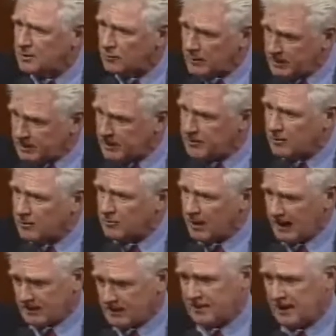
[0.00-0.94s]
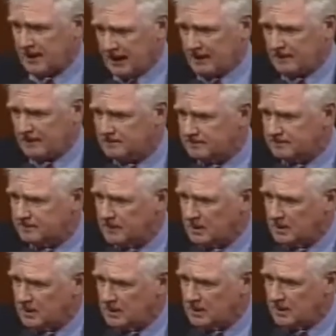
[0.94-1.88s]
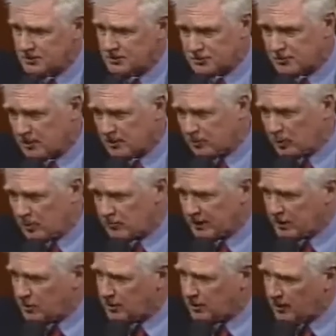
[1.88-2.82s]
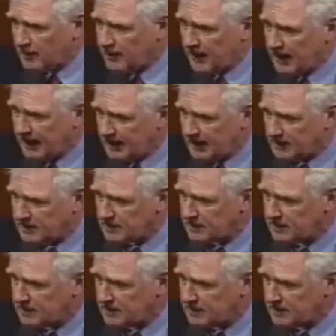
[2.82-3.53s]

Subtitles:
We did the right thing. History will record that.